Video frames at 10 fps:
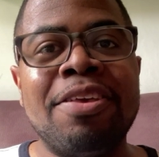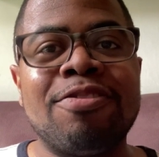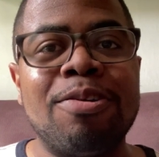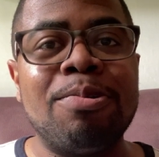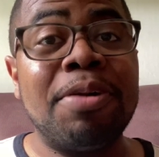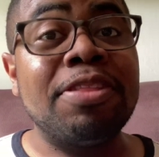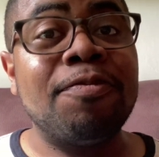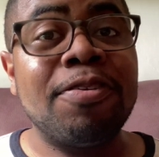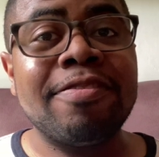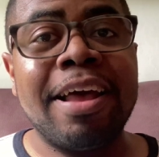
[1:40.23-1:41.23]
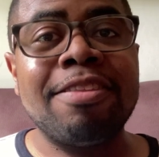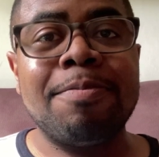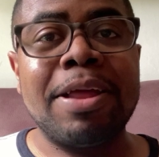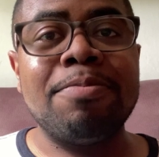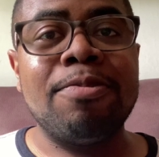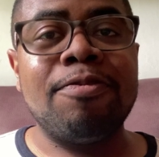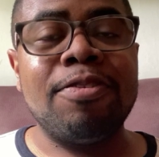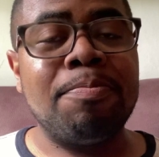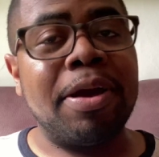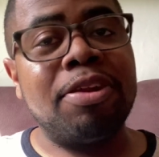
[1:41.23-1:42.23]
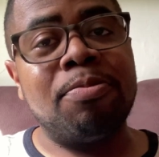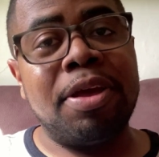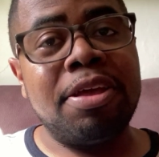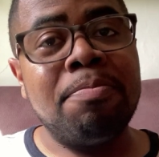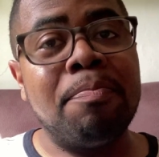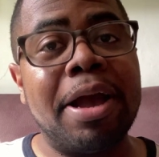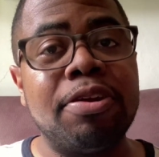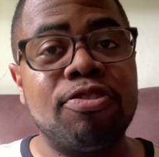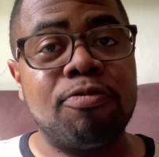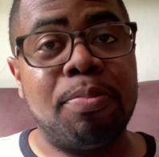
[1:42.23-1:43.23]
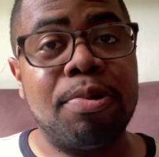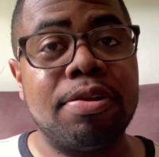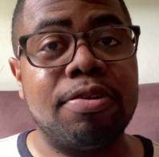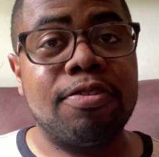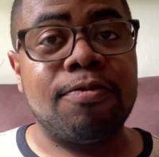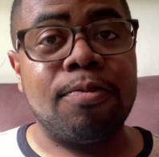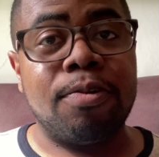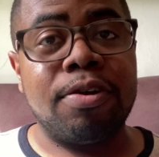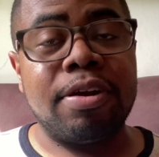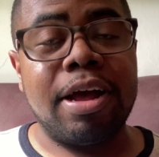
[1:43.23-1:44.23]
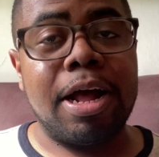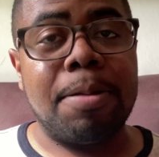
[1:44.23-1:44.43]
So in the first Ant-Man movie, by the way, minor spoilers for,